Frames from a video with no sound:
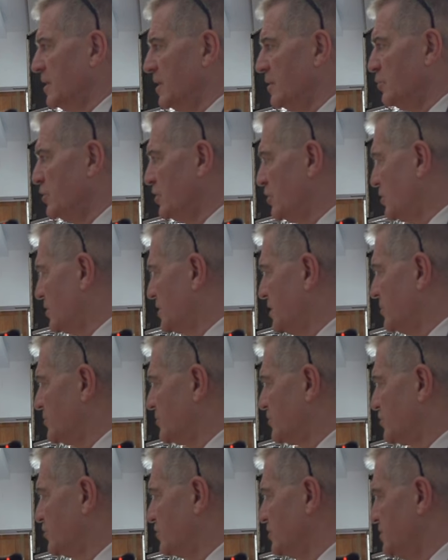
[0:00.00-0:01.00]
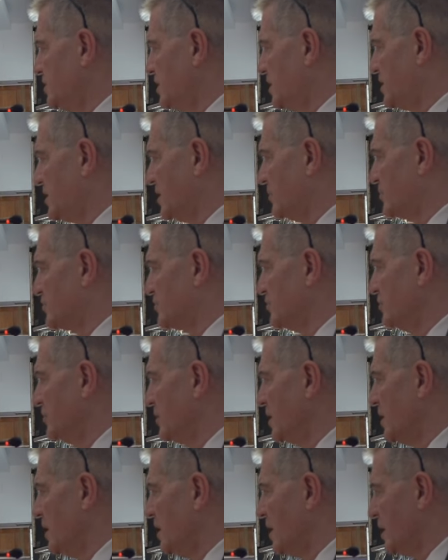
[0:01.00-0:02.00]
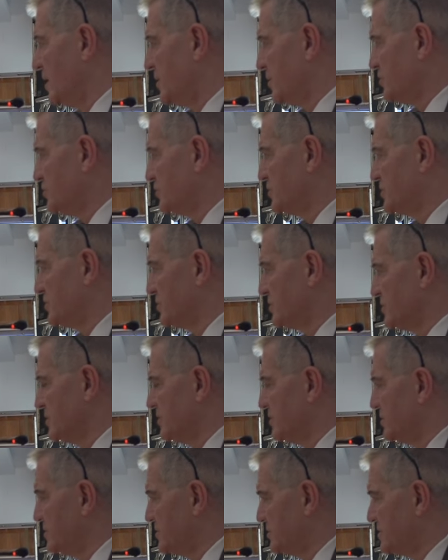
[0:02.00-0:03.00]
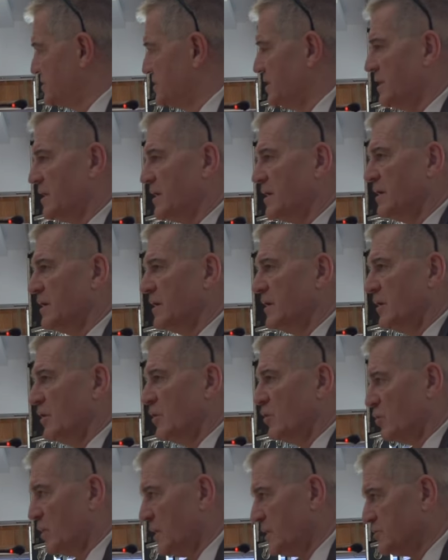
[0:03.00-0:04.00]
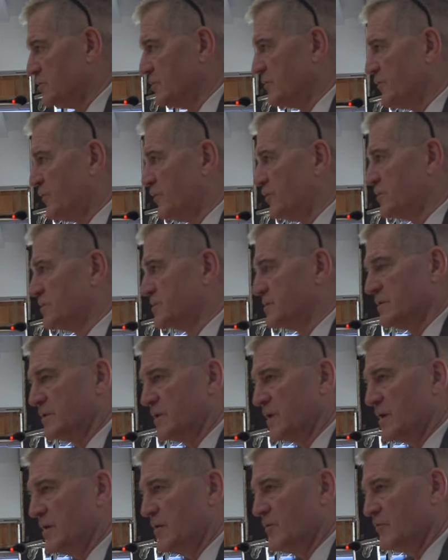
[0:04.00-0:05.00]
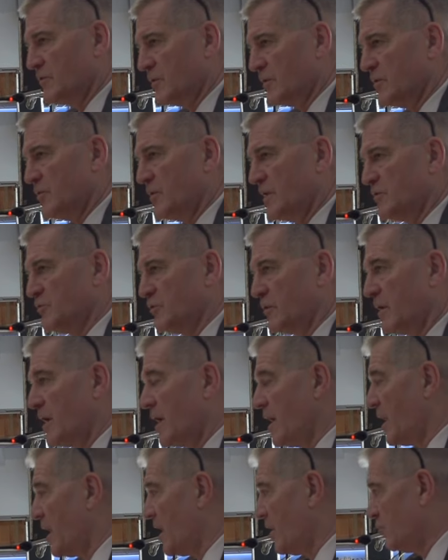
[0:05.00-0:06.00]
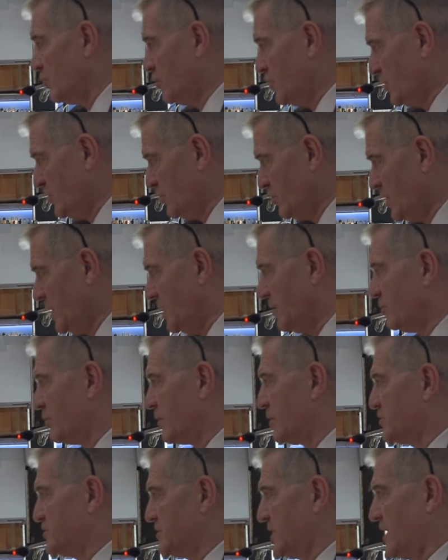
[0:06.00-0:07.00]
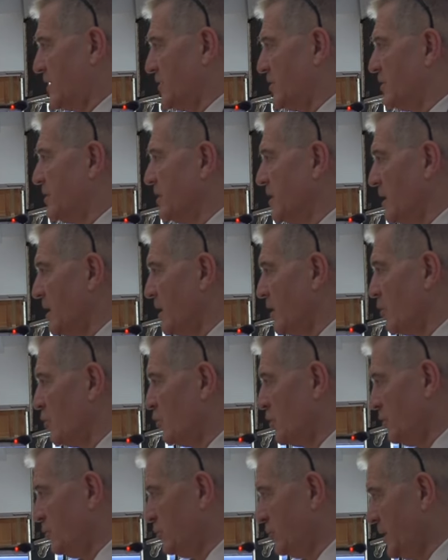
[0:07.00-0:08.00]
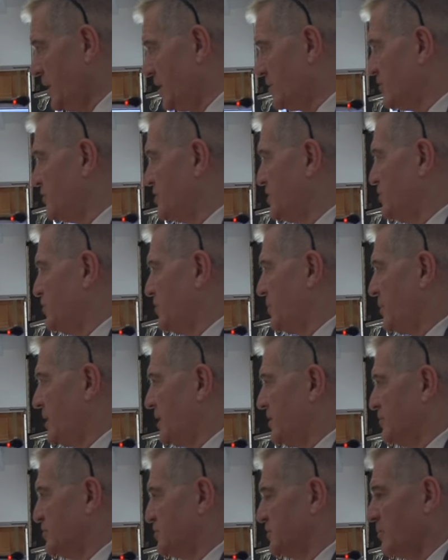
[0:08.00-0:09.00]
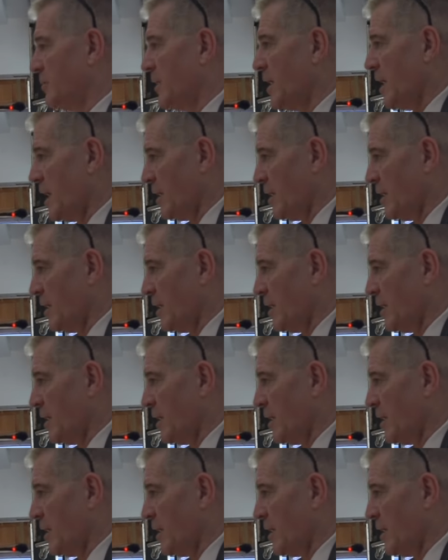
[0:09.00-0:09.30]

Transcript: And we all came through, and you came through. And just to say, well done, folks. Very well done. And we will work together. We will continue the partnership.